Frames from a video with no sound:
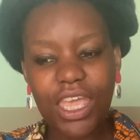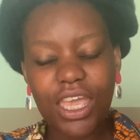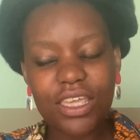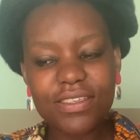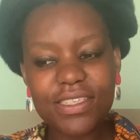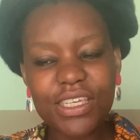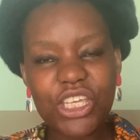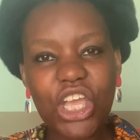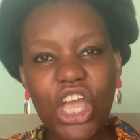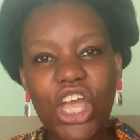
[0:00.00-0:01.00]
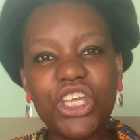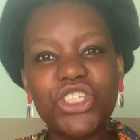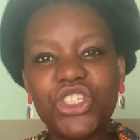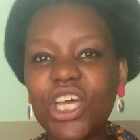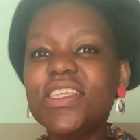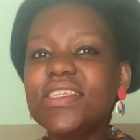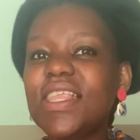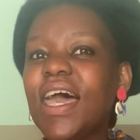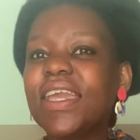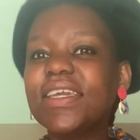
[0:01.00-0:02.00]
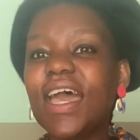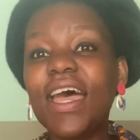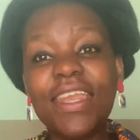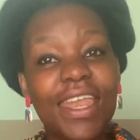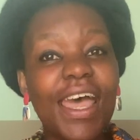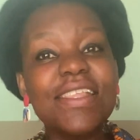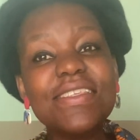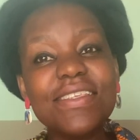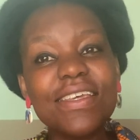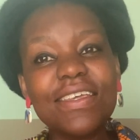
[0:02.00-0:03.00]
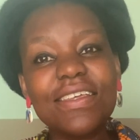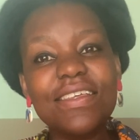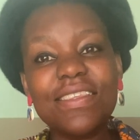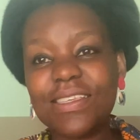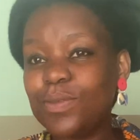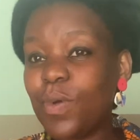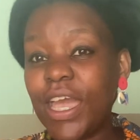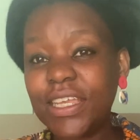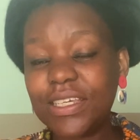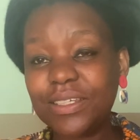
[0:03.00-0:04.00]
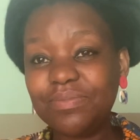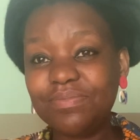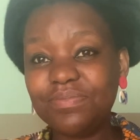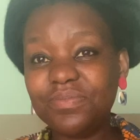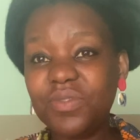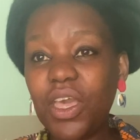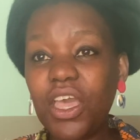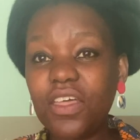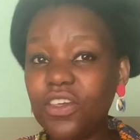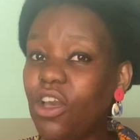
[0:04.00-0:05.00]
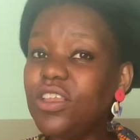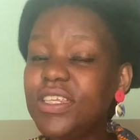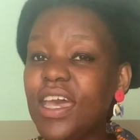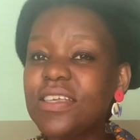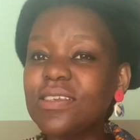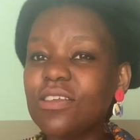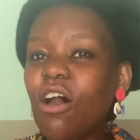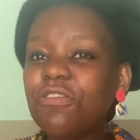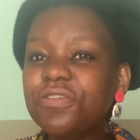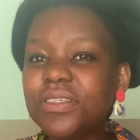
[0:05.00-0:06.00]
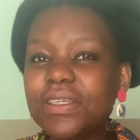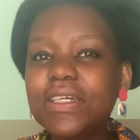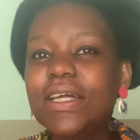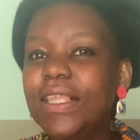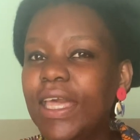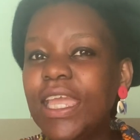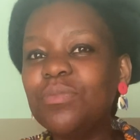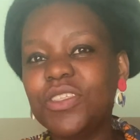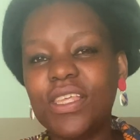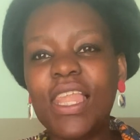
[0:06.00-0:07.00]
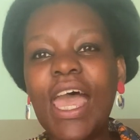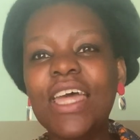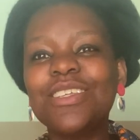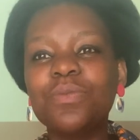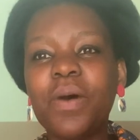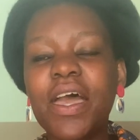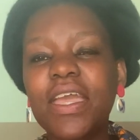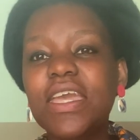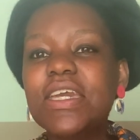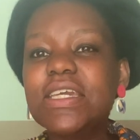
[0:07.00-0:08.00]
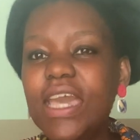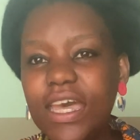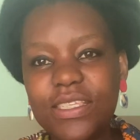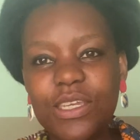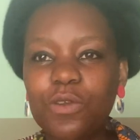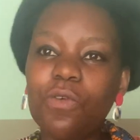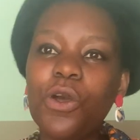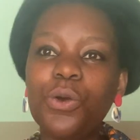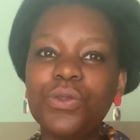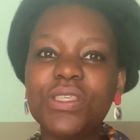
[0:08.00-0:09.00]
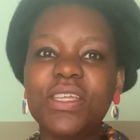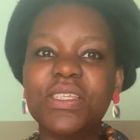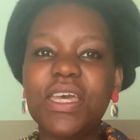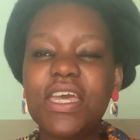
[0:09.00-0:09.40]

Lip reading: You see, just like Anansi the Spider, the colonizers often claimed the land by cutting roads and